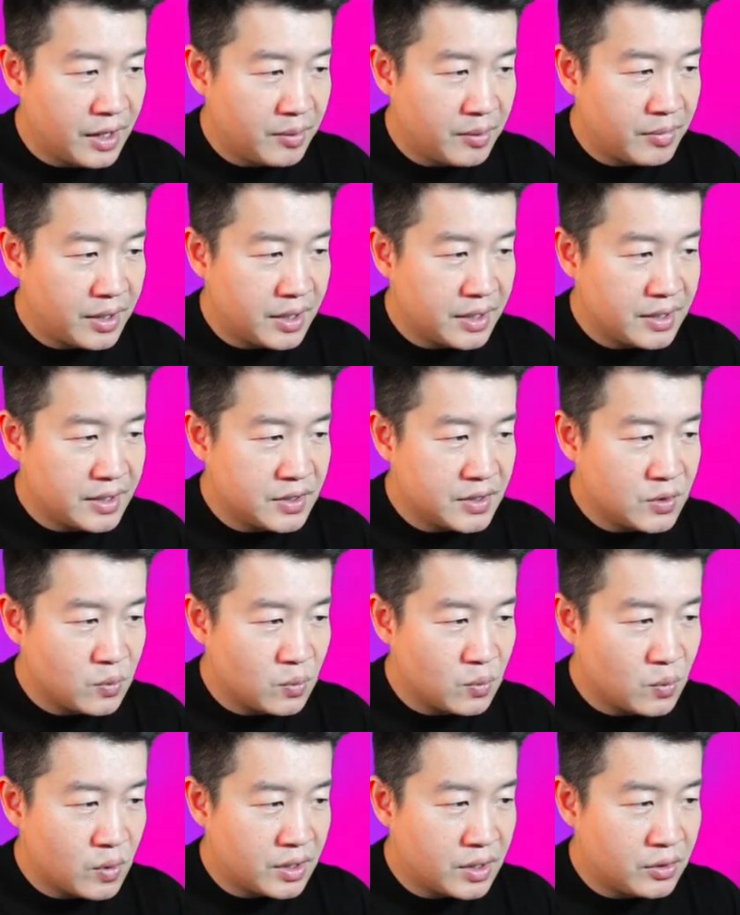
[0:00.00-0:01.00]
and
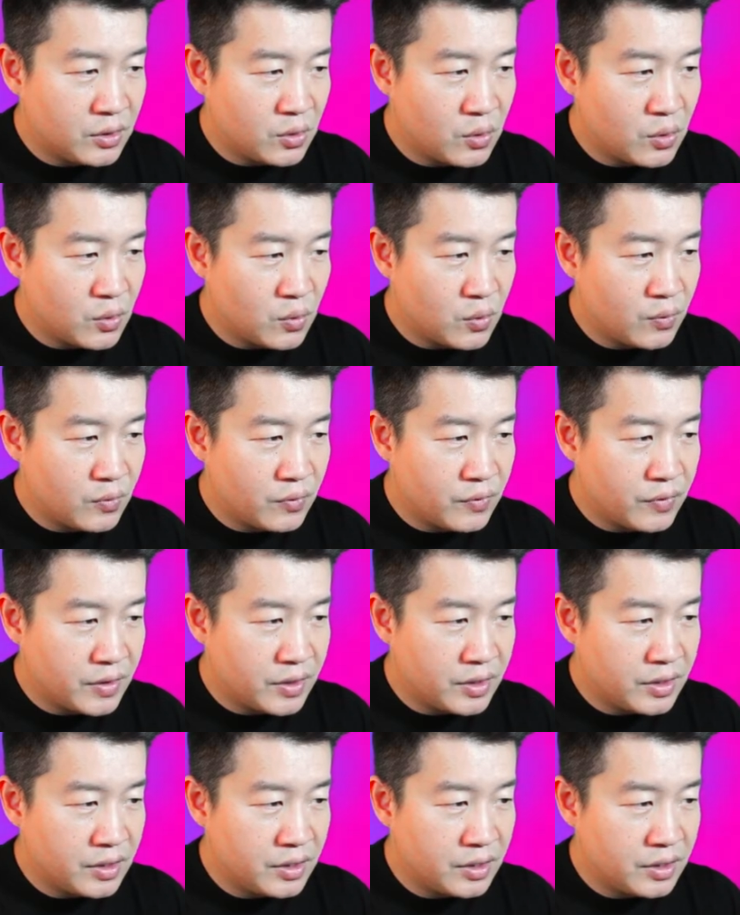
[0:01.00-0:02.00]

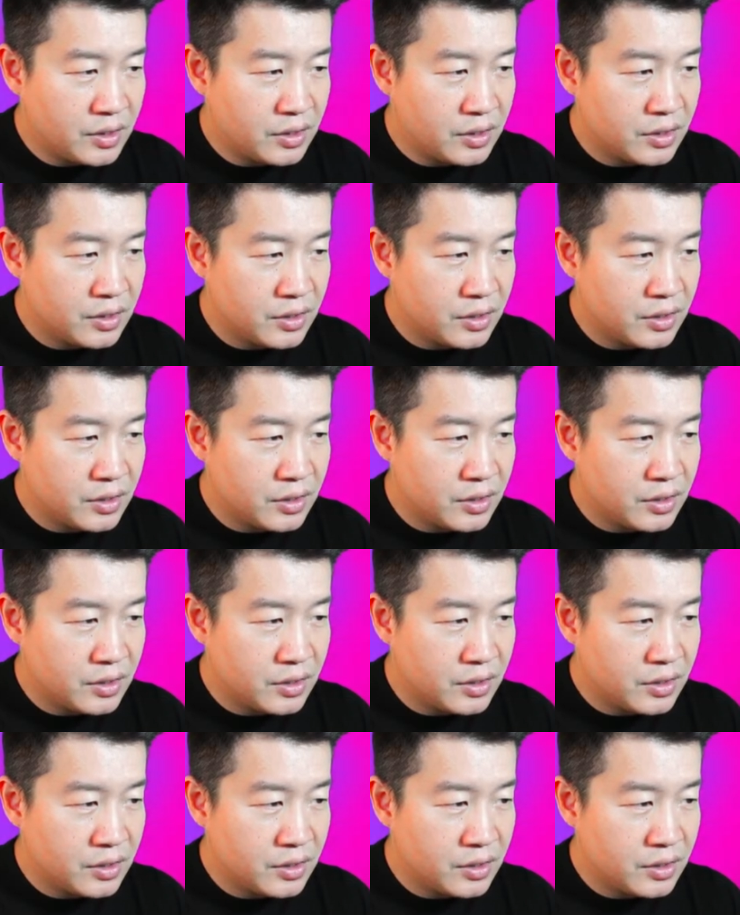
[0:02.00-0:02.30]
-1/3.